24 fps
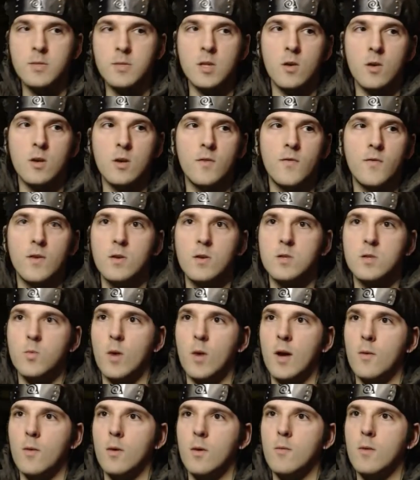so confused
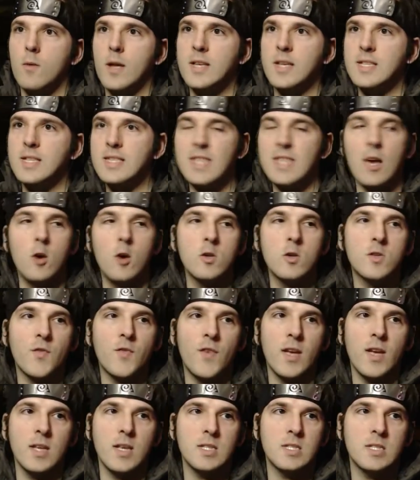why I won't. Is it those
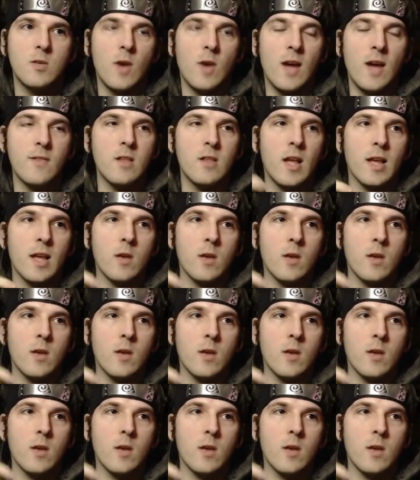things? Do I have to, like,